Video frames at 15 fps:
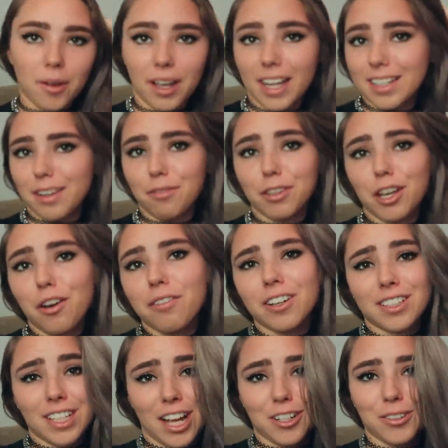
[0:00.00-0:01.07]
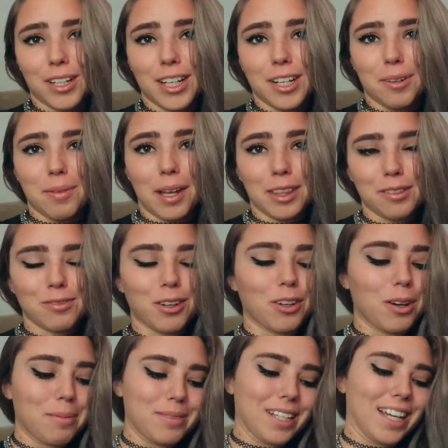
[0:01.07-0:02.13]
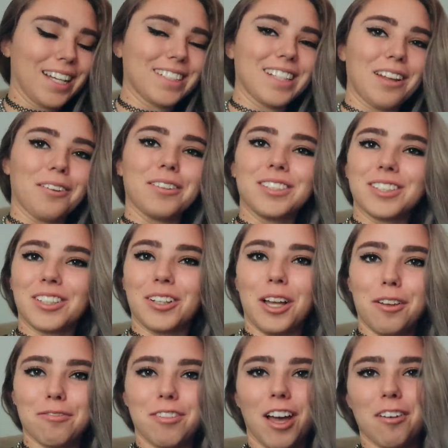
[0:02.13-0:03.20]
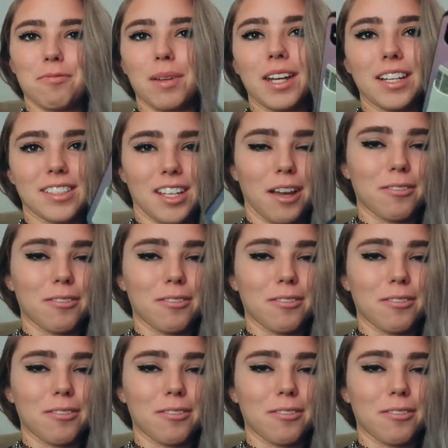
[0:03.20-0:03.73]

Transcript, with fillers: Okay, definitely over exaggerated about the phone update because that only took like five minutes.